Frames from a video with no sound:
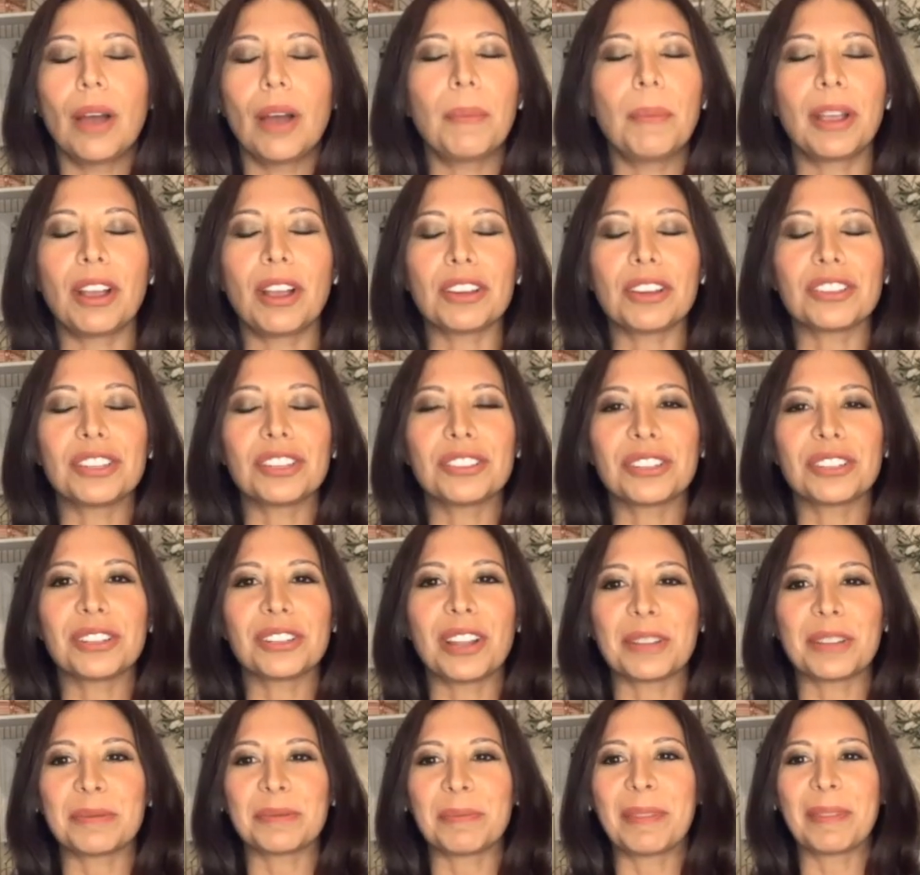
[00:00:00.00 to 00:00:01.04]
oh my gosh, I
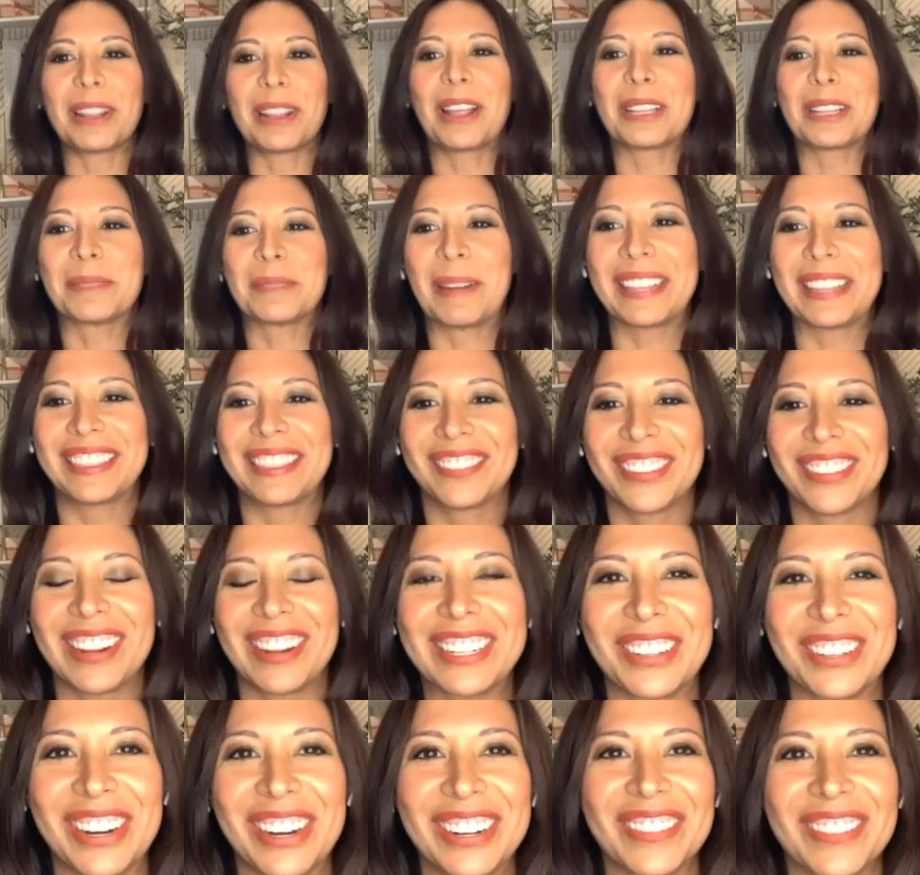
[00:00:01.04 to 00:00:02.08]
just lost
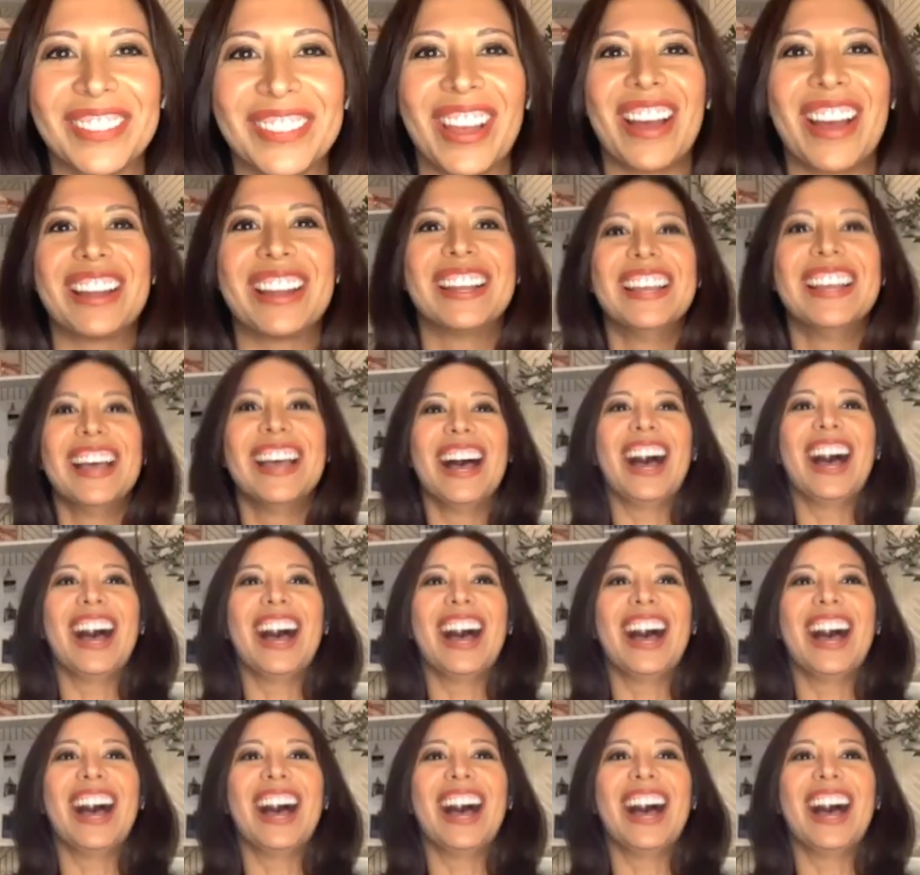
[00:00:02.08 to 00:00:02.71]
my train of thought.